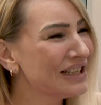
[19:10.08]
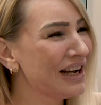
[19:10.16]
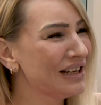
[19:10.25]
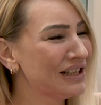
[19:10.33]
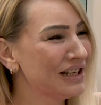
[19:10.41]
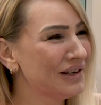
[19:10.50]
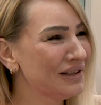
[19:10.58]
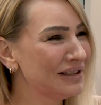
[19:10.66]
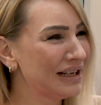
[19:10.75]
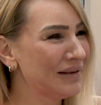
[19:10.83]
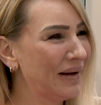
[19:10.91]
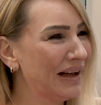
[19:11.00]
Churchill who
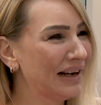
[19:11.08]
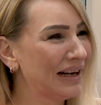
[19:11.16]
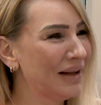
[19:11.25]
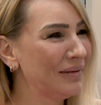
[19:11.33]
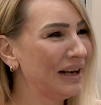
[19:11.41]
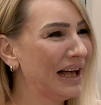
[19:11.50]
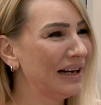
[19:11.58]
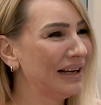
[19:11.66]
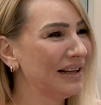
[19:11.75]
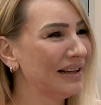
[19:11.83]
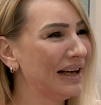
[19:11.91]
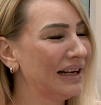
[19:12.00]
said about Clement
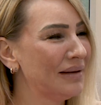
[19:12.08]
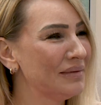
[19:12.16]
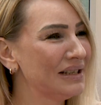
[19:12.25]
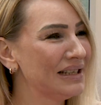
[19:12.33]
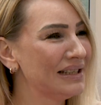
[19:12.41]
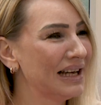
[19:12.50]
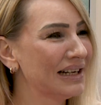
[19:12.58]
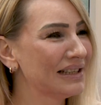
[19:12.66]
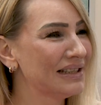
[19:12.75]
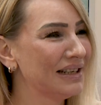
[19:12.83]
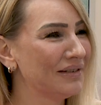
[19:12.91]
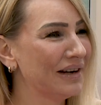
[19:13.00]
Attlee that an empty
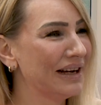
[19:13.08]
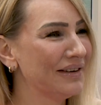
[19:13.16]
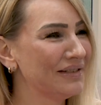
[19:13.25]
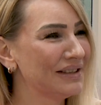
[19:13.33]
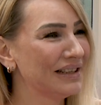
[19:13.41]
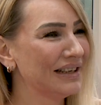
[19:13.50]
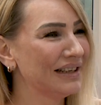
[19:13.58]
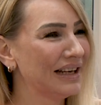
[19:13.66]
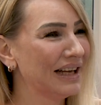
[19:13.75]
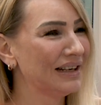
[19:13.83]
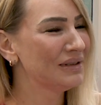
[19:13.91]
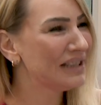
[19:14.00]
taxi arrived and
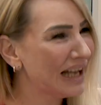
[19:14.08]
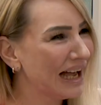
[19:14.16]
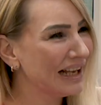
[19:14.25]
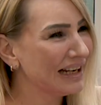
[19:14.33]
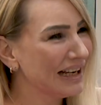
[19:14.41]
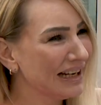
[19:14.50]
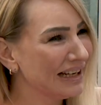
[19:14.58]
was it Attlee?